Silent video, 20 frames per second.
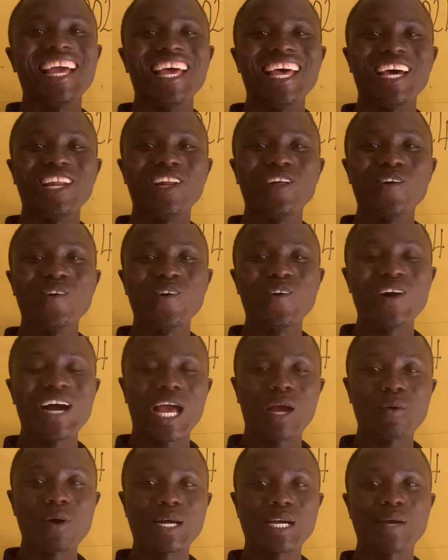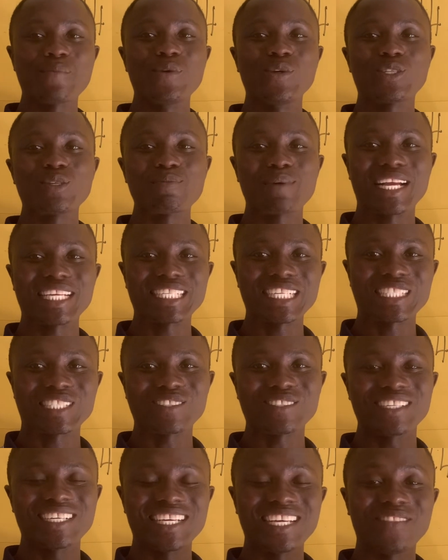Hello, I welcome you to my channel.
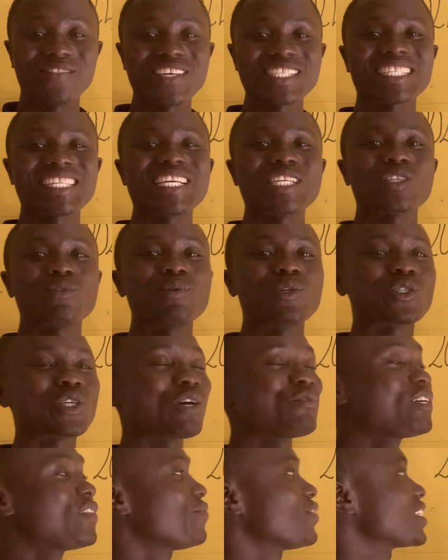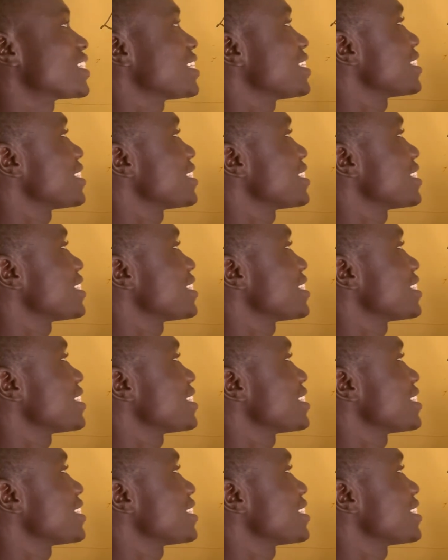In this lesson, we're solving this